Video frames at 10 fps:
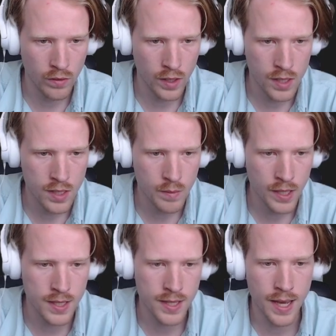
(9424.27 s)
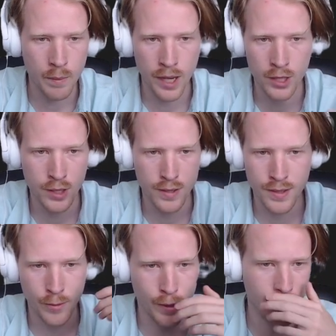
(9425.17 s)
of this because that matches
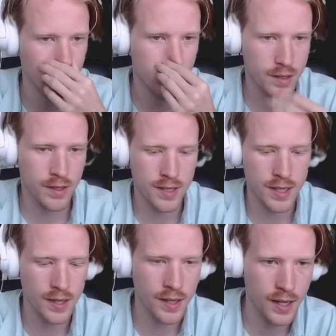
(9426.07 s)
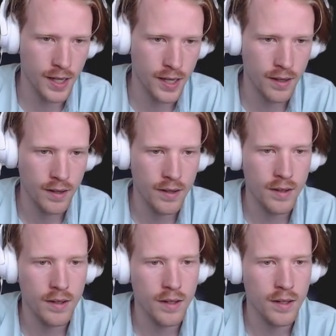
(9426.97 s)
the random result set that I got.
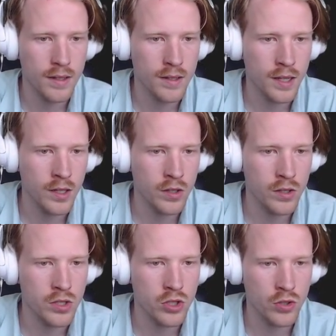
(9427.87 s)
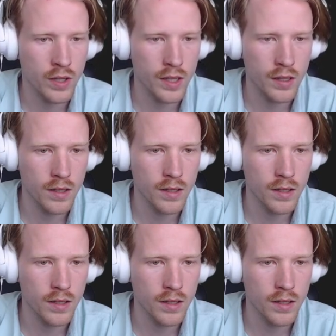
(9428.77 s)
Title string.